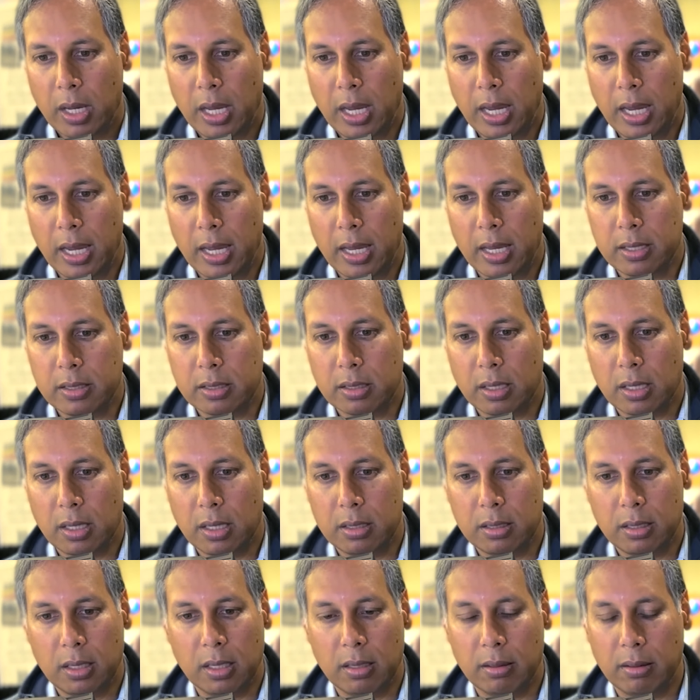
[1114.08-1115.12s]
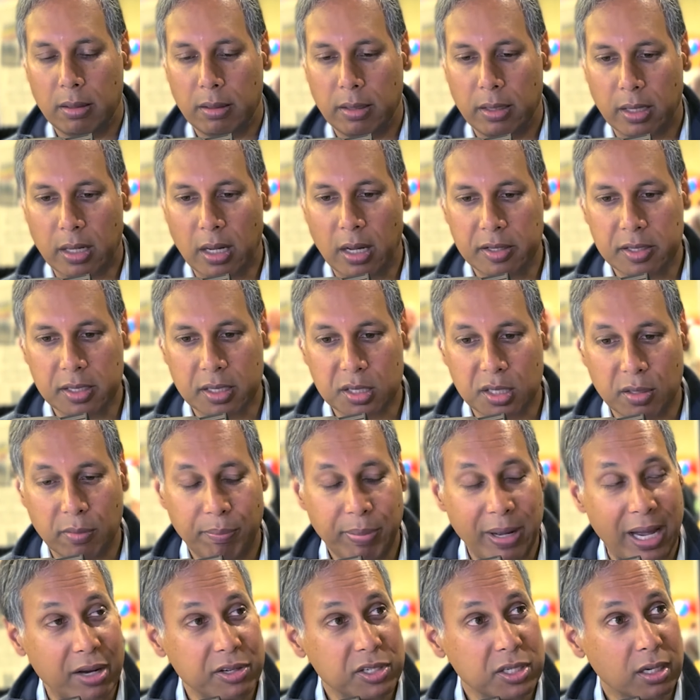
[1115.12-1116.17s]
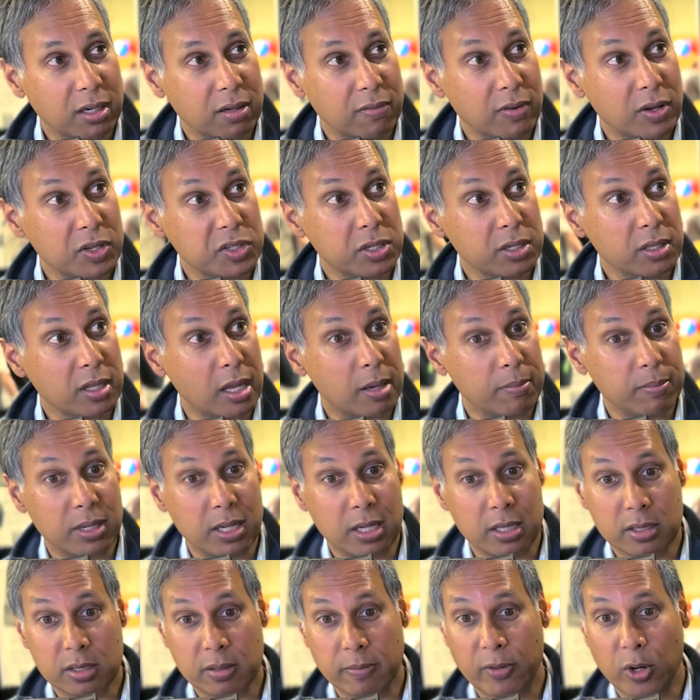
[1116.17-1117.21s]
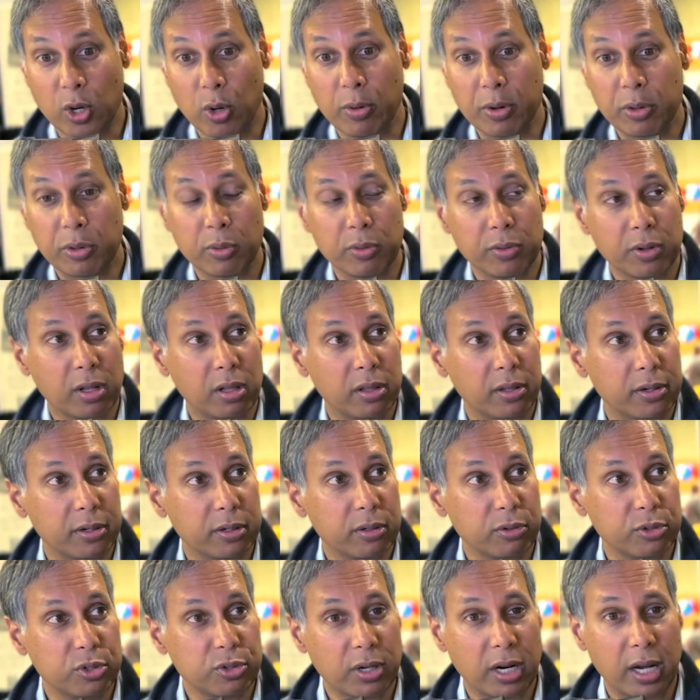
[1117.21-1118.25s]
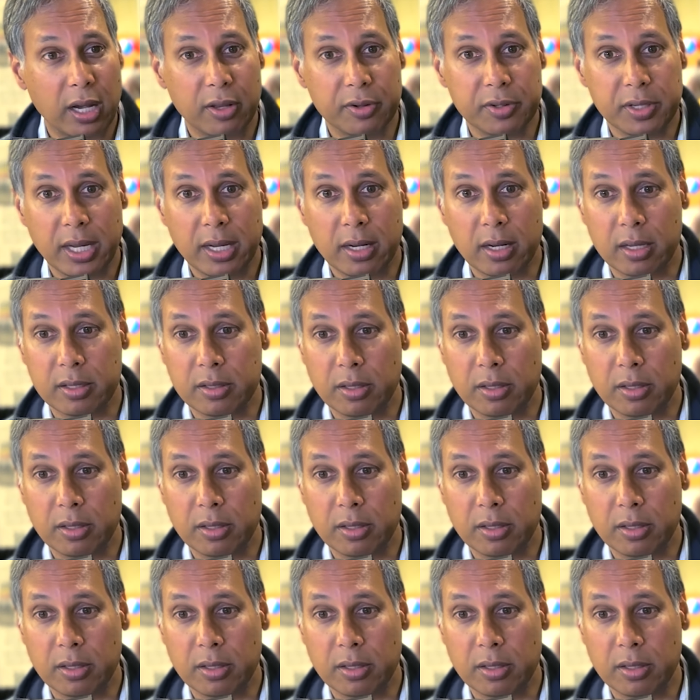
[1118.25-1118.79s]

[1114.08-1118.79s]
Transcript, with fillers: and in, in, in, the context of biotech investing, that means going through the clinical trial data.